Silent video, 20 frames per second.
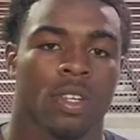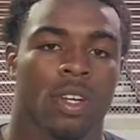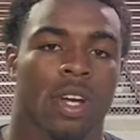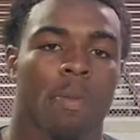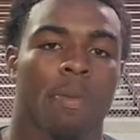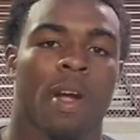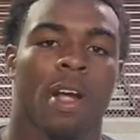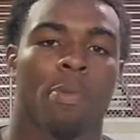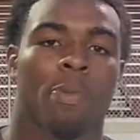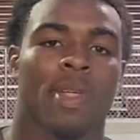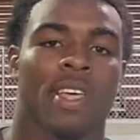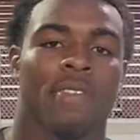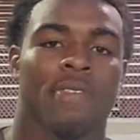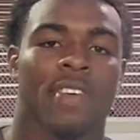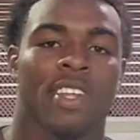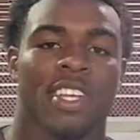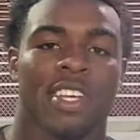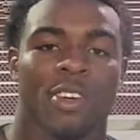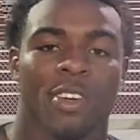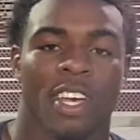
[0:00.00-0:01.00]
I probably play
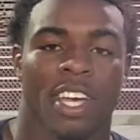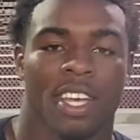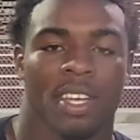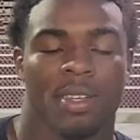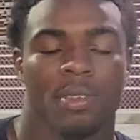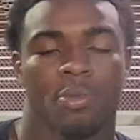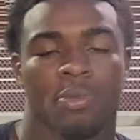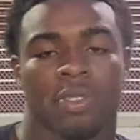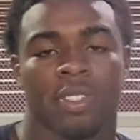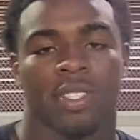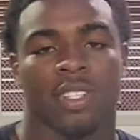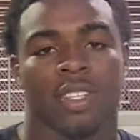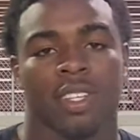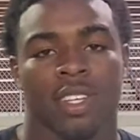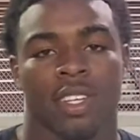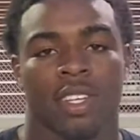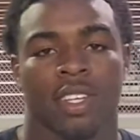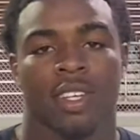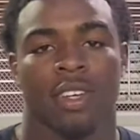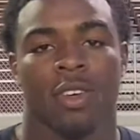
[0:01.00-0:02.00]
video games,
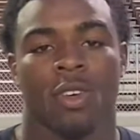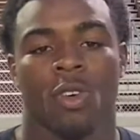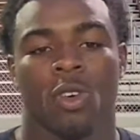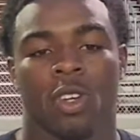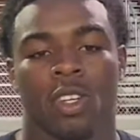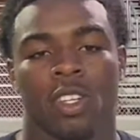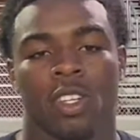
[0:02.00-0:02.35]
or,